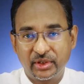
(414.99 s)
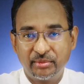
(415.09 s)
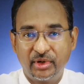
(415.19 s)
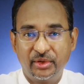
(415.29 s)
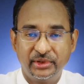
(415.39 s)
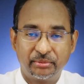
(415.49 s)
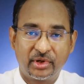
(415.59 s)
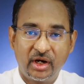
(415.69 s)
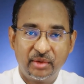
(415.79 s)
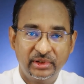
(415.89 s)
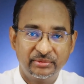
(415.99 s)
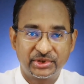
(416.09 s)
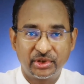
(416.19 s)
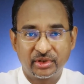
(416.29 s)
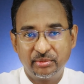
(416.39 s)
about your problems,
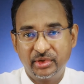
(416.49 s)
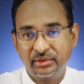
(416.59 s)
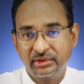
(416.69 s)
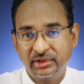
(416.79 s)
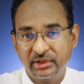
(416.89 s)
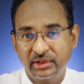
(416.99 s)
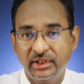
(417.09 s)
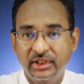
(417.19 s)
talk about the